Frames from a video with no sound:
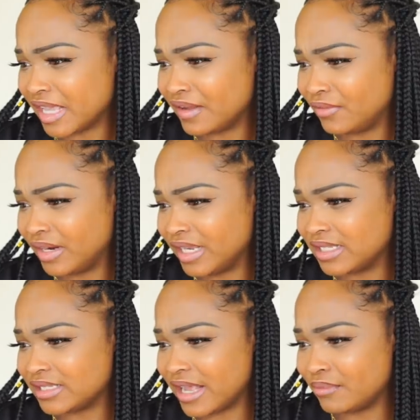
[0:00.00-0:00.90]
Savory
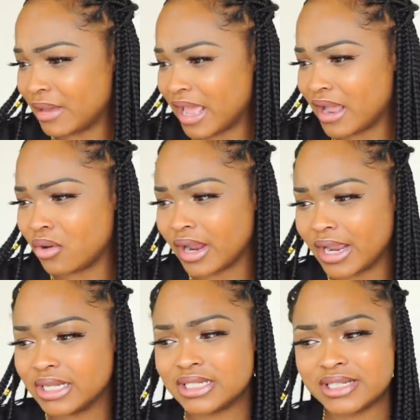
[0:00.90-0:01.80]
senbei.
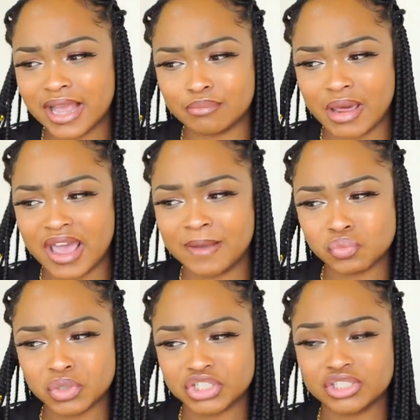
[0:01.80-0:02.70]
Okay, it's senbei,
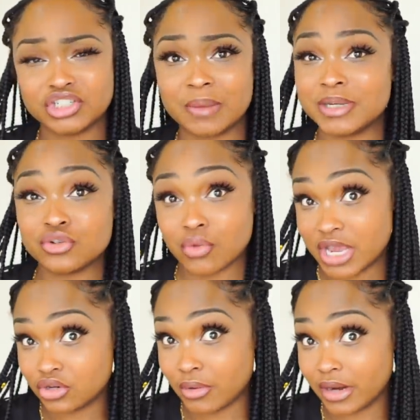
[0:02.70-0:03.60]
which is a Japanese
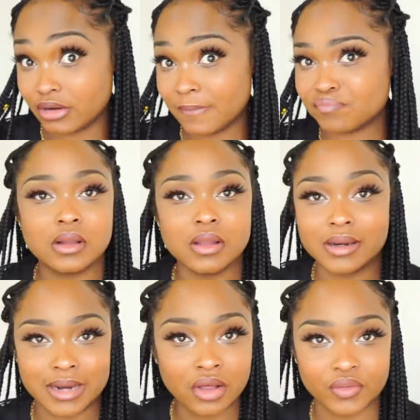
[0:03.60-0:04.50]
rice cracker. A
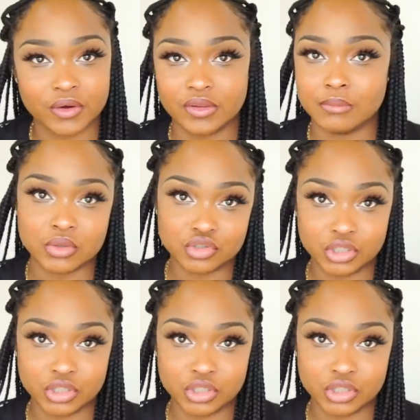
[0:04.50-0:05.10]
lot healthier than most